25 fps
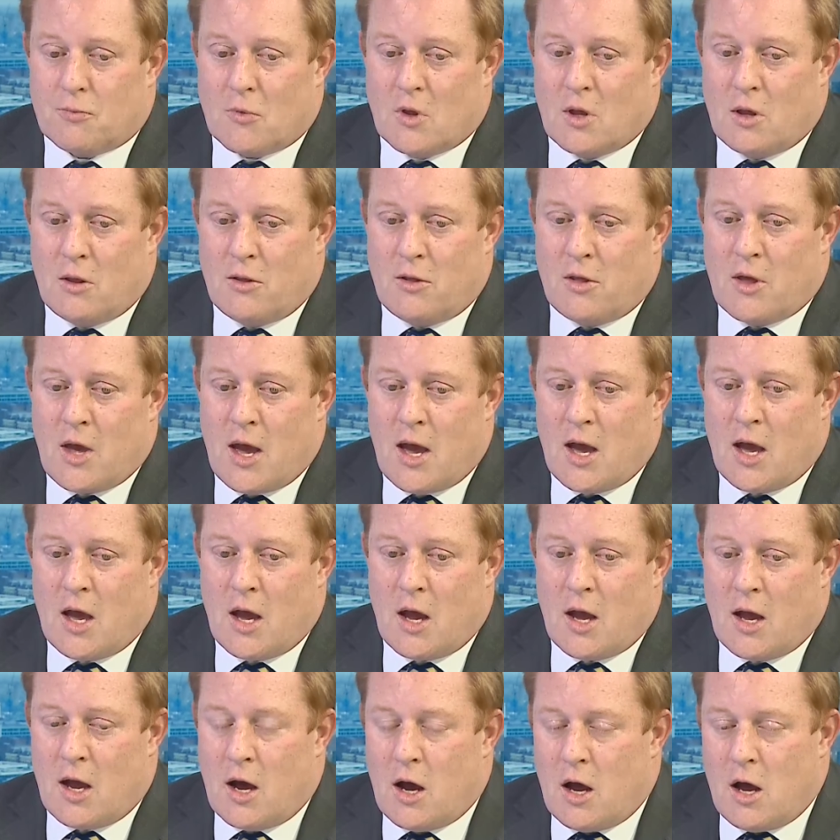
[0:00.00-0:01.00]

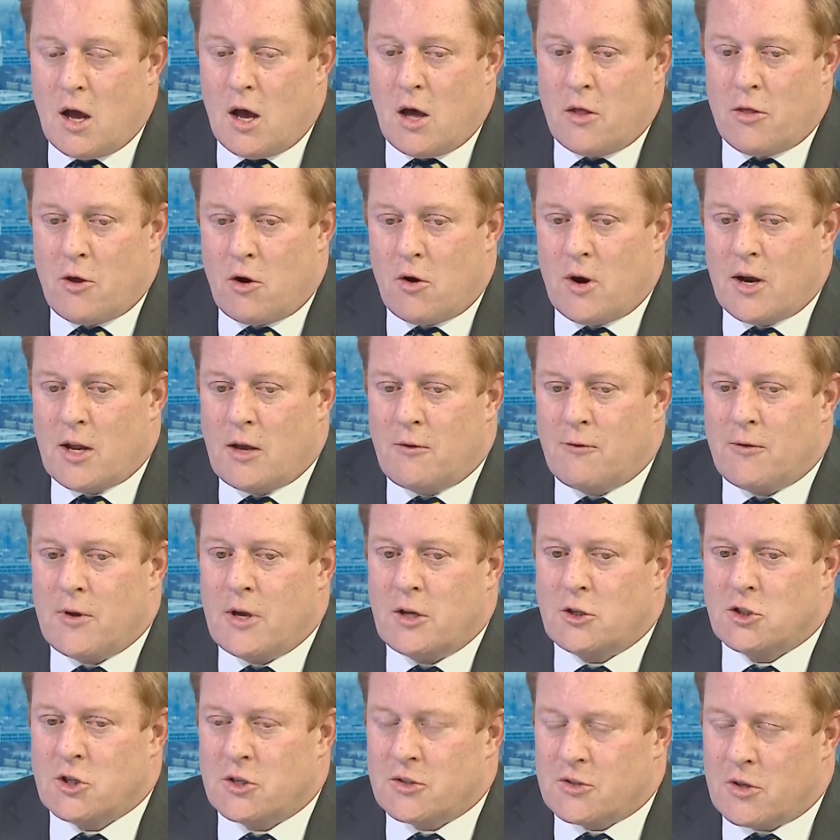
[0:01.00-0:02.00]
there any
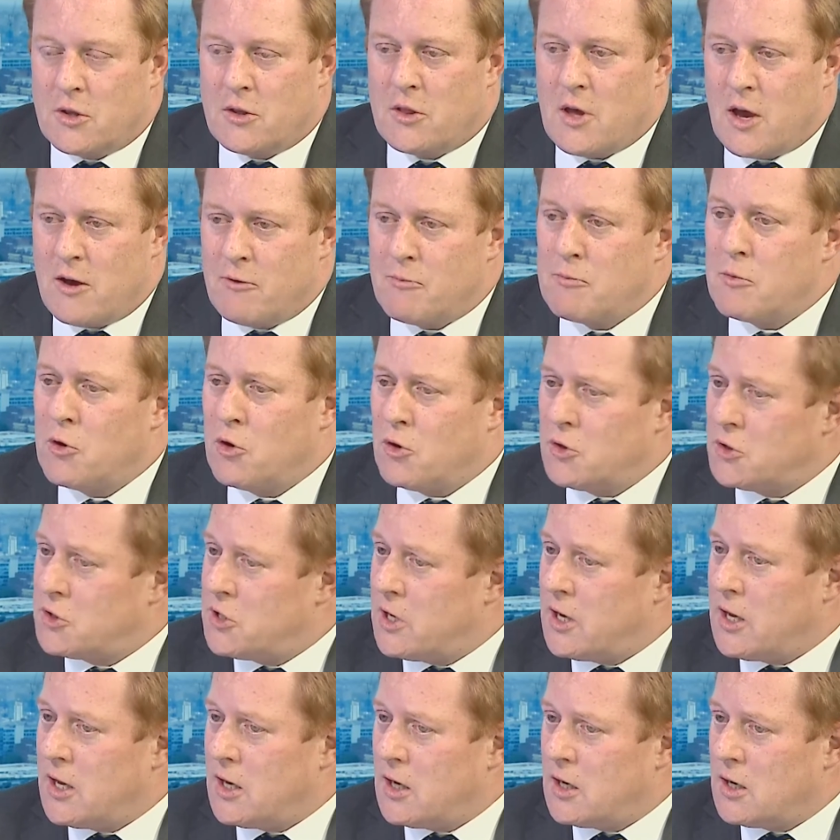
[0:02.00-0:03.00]
features that they've
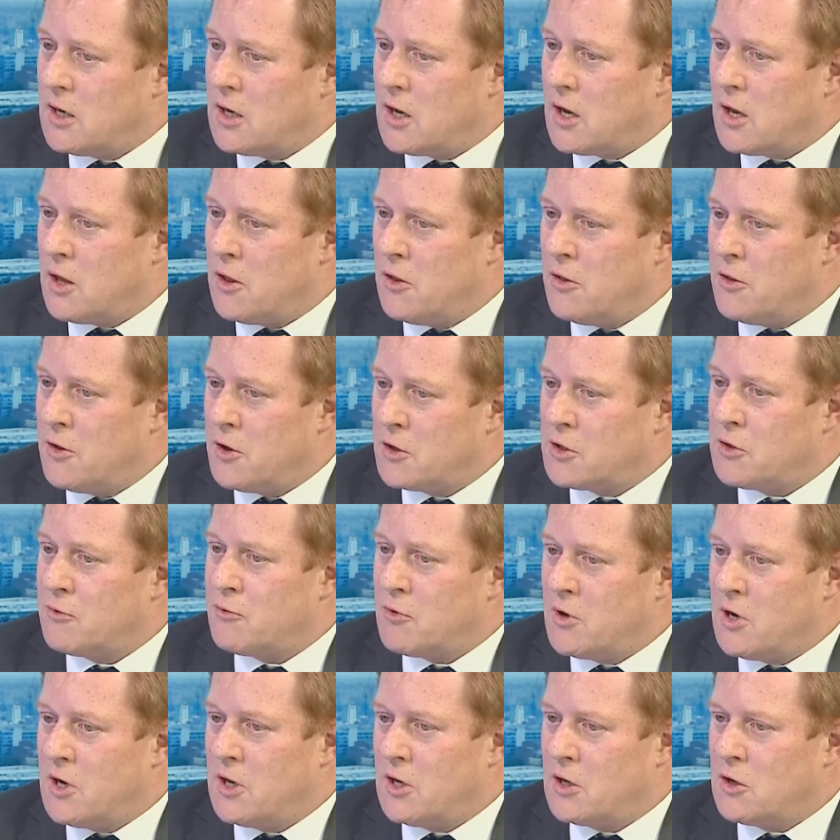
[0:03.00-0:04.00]
brought in that
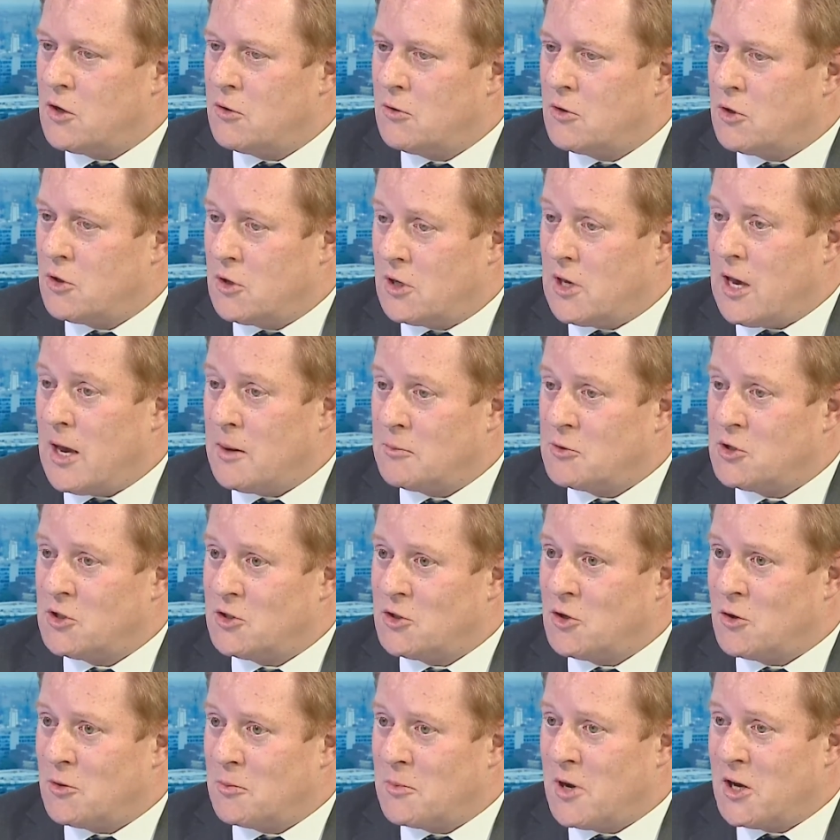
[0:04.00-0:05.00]
have really
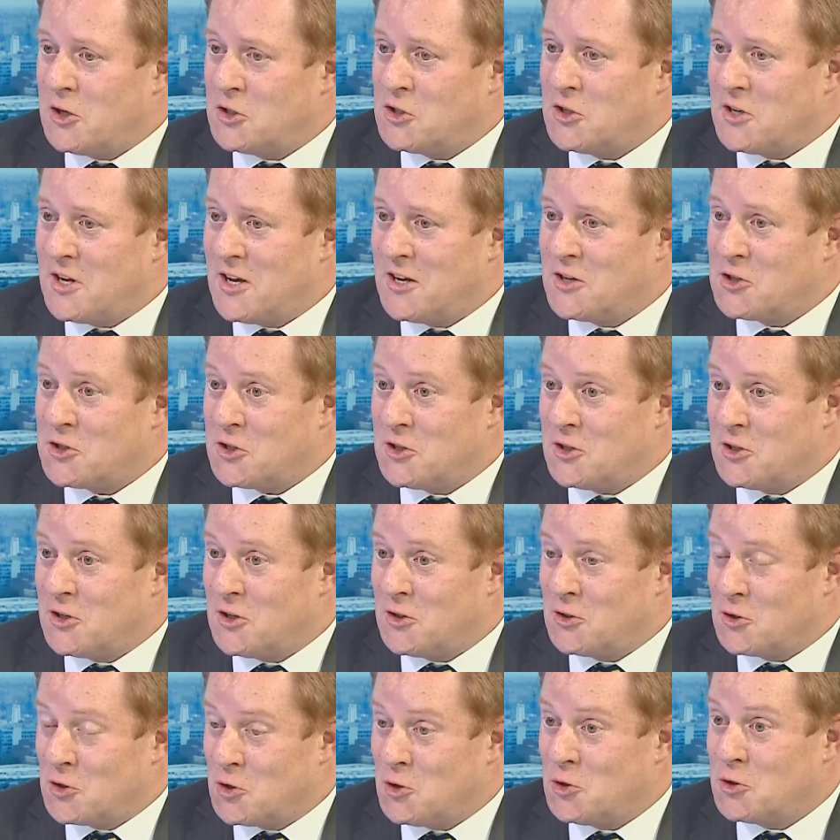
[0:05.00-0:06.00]
captured your imagination
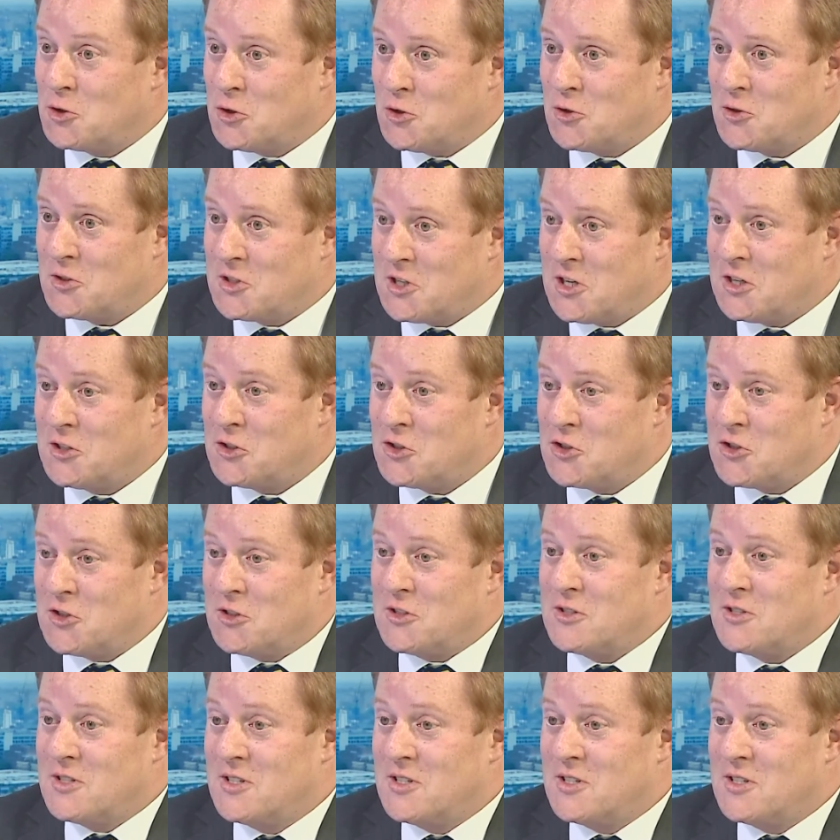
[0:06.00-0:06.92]
and caught your attention?